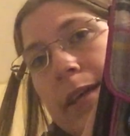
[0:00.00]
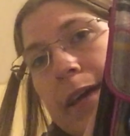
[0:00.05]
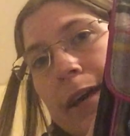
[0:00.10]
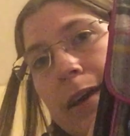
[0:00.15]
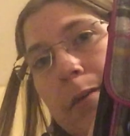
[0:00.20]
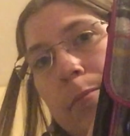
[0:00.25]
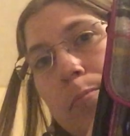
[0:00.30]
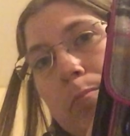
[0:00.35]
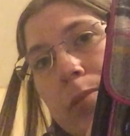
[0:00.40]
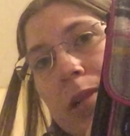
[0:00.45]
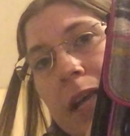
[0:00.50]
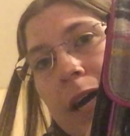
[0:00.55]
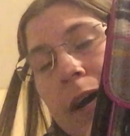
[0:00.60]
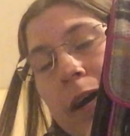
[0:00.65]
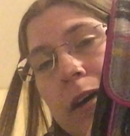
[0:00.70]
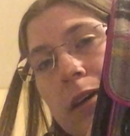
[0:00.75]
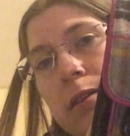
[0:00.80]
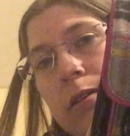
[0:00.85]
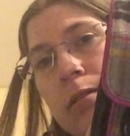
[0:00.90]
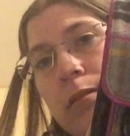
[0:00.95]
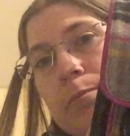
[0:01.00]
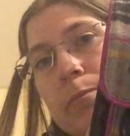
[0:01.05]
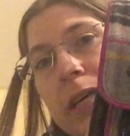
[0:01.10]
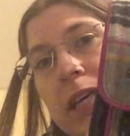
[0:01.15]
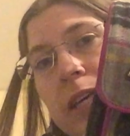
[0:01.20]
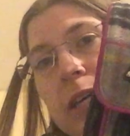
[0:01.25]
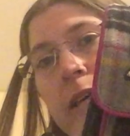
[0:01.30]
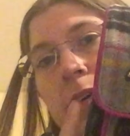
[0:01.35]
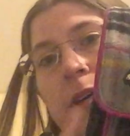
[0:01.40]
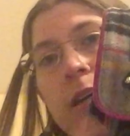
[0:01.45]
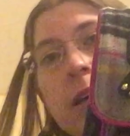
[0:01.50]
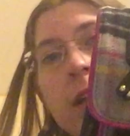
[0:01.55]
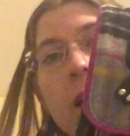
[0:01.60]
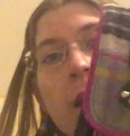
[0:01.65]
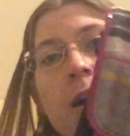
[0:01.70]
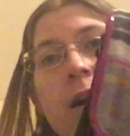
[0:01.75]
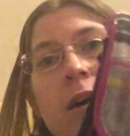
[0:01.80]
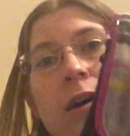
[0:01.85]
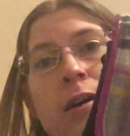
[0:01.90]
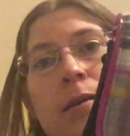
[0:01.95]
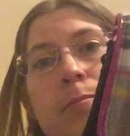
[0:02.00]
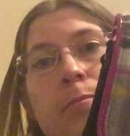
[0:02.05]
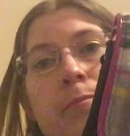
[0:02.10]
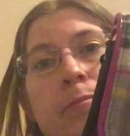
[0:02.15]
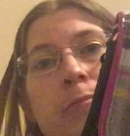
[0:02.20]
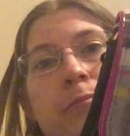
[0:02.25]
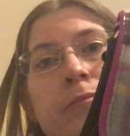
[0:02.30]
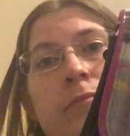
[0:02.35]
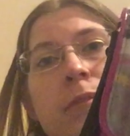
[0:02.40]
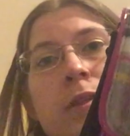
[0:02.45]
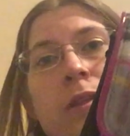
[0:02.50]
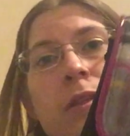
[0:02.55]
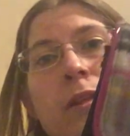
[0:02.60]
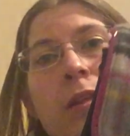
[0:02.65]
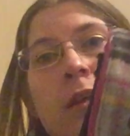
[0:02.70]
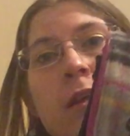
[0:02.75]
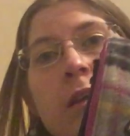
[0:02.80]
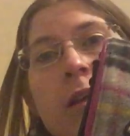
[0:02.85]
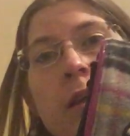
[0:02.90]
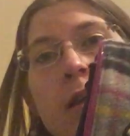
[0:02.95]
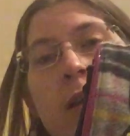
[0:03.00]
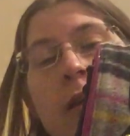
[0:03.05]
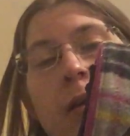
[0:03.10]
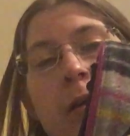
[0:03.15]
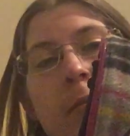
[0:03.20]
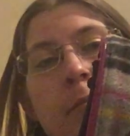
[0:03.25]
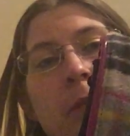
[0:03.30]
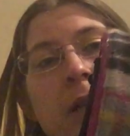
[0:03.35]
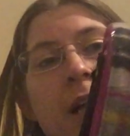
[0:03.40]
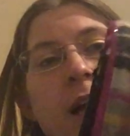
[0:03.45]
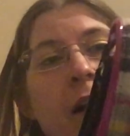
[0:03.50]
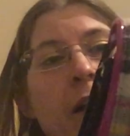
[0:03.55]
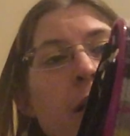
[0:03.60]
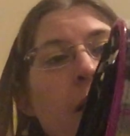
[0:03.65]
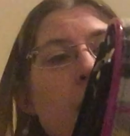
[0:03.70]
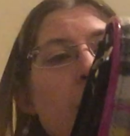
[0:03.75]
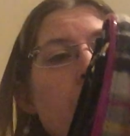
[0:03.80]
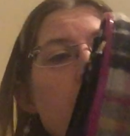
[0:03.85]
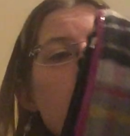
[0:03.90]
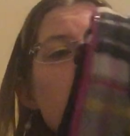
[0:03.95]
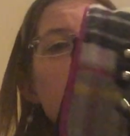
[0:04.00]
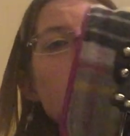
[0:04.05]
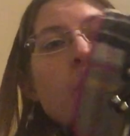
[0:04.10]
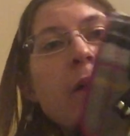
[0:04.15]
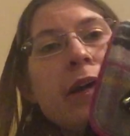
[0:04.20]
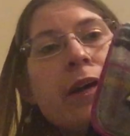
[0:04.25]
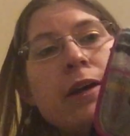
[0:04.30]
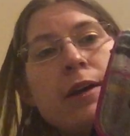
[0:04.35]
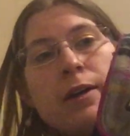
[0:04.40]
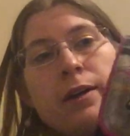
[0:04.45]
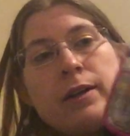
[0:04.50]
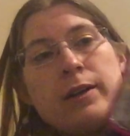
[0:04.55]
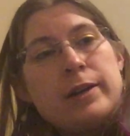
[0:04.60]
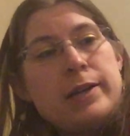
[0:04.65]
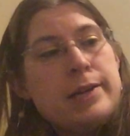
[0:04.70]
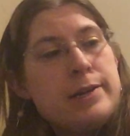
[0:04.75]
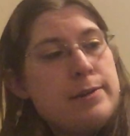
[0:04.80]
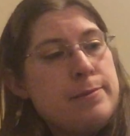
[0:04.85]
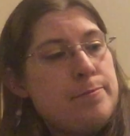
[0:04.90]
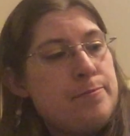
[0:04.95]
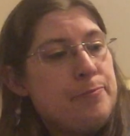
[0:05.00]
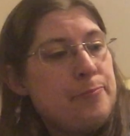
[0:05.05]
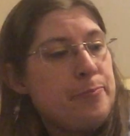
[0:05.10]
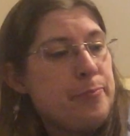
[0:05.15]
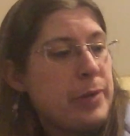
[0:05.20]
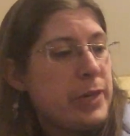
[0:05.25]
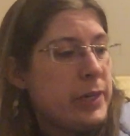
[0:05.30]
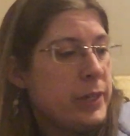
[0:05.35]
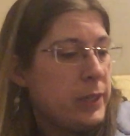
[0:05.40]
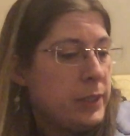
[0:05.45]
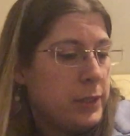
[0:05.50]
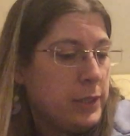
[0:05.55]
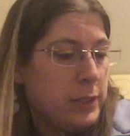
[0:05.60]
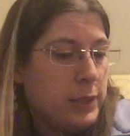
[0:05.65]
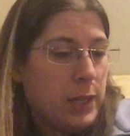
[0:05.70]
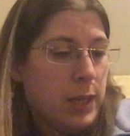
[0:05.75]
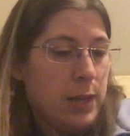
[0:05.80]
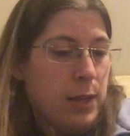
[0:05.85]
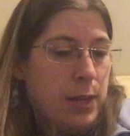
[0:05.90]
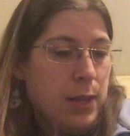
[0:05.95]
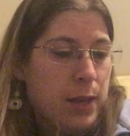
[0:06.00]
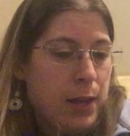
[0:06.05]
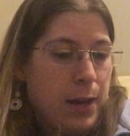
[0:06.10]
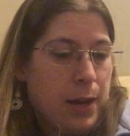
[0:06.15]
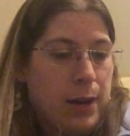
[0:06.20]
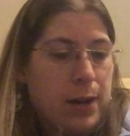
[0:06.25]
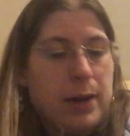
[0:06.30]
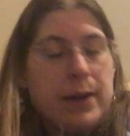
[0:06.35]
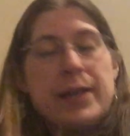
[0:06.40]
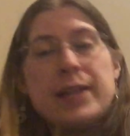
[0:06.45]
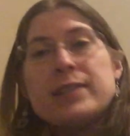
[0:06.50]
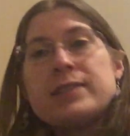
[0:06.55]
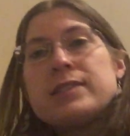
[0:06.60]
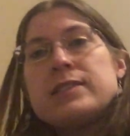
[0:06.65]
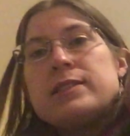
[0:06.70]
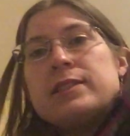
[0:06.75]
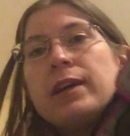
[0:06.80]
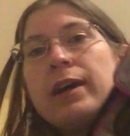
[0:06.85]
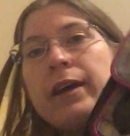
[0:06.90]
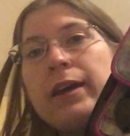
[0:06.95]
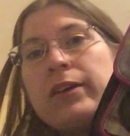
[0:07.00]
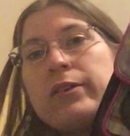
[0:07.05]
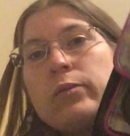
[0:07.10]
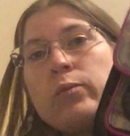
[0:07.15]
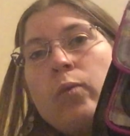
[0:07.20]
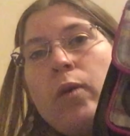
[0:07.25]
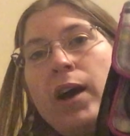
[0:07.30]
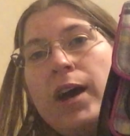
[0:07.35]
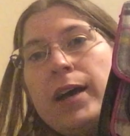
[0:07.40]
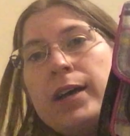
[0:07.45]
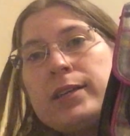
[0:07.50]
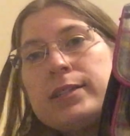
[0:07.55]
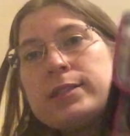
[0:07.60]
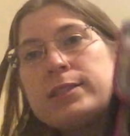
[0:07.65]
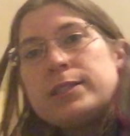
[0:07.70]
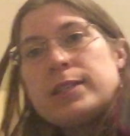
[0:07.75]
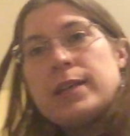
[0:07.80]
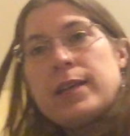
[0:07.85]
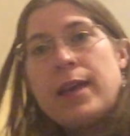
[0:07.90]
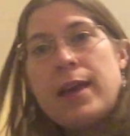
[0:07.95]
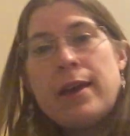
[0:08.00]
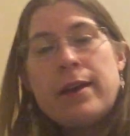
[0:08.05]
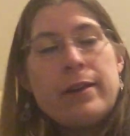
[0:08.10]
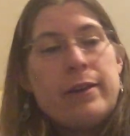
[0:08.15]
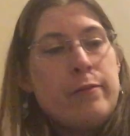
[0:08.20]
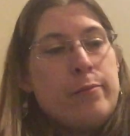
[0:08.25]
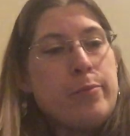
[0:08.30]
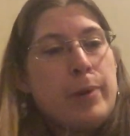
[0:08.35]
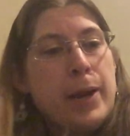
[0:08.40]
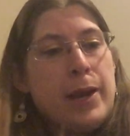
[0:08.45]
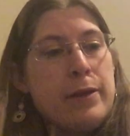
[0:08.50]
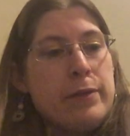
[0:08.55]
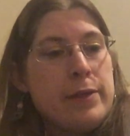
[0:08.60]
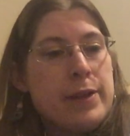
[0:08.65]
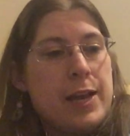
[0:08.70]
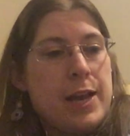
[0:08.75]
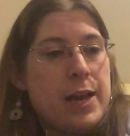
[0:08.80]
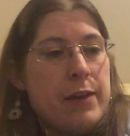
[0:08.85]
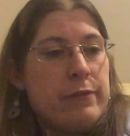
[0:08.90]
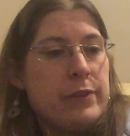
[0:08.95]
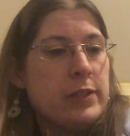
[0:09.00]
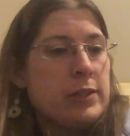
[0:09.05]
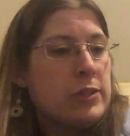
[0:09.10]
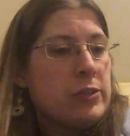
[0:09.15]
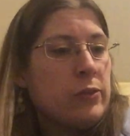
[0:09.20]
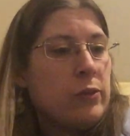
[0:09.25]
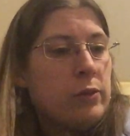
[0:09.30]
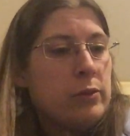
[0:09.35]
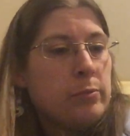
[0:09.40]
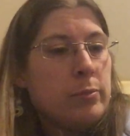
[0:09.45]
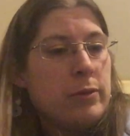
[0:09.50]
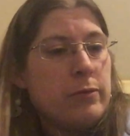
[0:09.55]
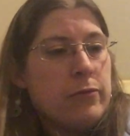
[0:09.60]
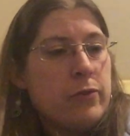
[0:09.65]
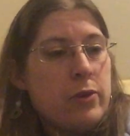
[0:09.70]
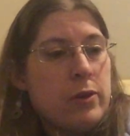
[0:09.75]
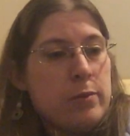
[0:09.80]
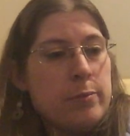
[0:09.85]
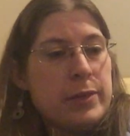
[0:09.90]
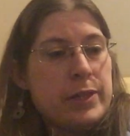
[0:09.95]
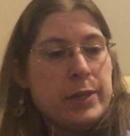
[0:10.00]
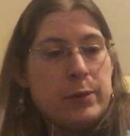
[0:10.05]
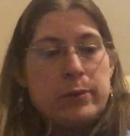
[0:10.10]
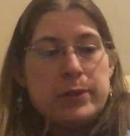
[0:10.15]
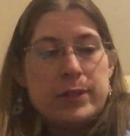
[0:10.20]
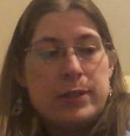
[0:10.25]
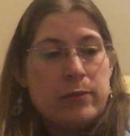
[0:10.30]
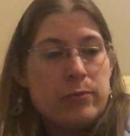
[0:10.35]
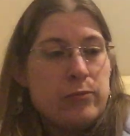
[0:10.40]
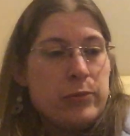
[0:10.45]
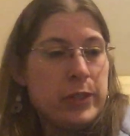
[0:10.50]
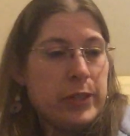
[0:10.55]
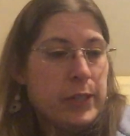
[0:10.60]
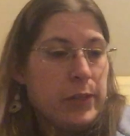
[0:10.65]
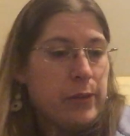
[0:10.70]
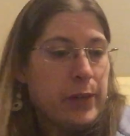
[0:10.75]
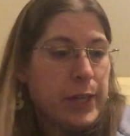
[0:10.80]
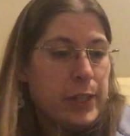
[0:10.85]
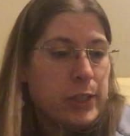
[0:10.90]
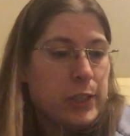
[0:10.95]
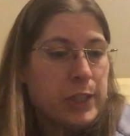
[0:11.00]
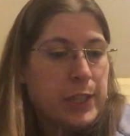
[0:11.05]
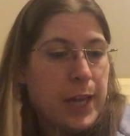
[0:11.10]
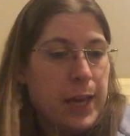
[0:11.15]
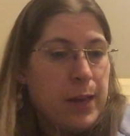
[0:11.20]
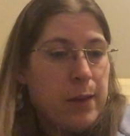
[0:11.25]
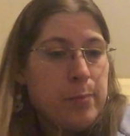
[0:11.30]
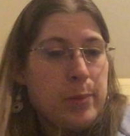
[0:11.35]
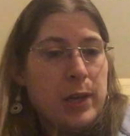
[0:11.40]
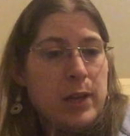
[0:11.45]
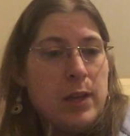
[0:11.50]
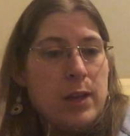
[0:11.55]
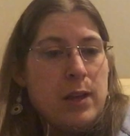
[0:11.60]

like plaid pink um, black hardware um, purse. Uh, it's Nine West, again a brand that I haven't sold before but it was in really great shape.